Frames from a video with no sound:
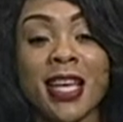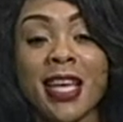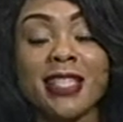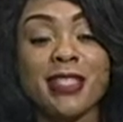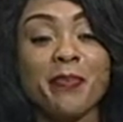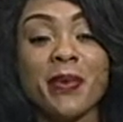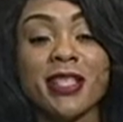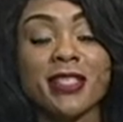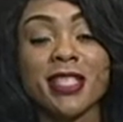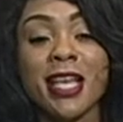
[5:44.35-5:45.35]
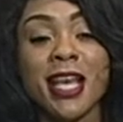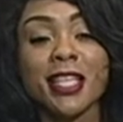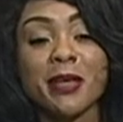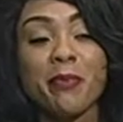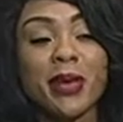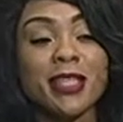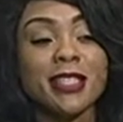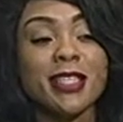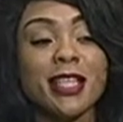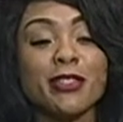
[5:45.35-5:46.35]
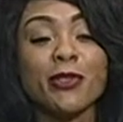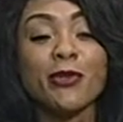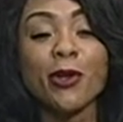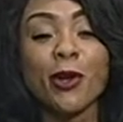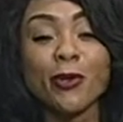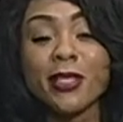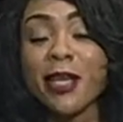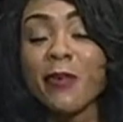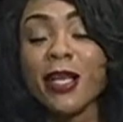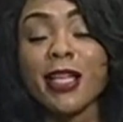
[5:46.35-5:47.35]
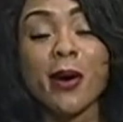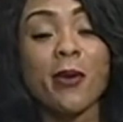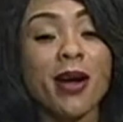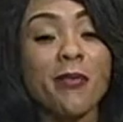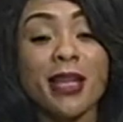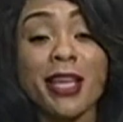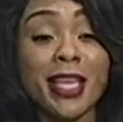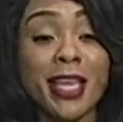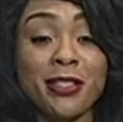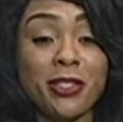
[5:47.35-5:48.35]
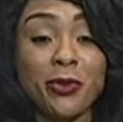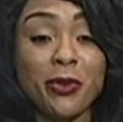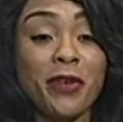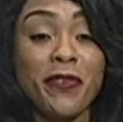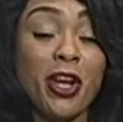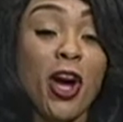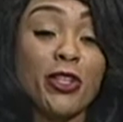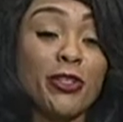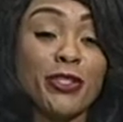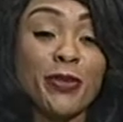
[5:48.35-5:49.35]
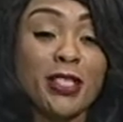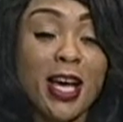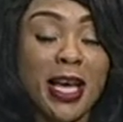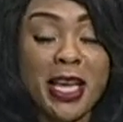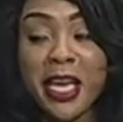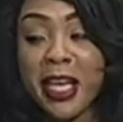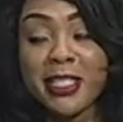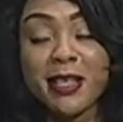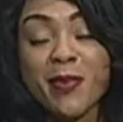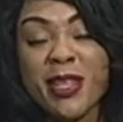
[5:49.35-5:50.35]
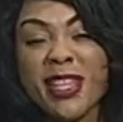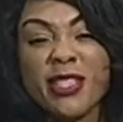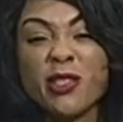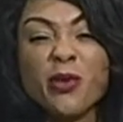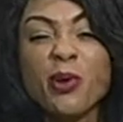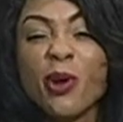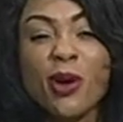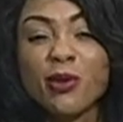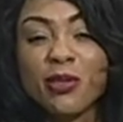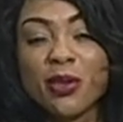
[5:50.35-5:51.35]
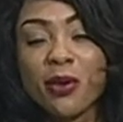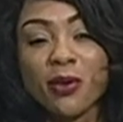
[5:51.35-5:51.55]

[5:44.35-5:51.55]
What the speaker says: Is the person that's too close. Anybody that will come and kiss you or even hug you so tight is somebody that's too close to you.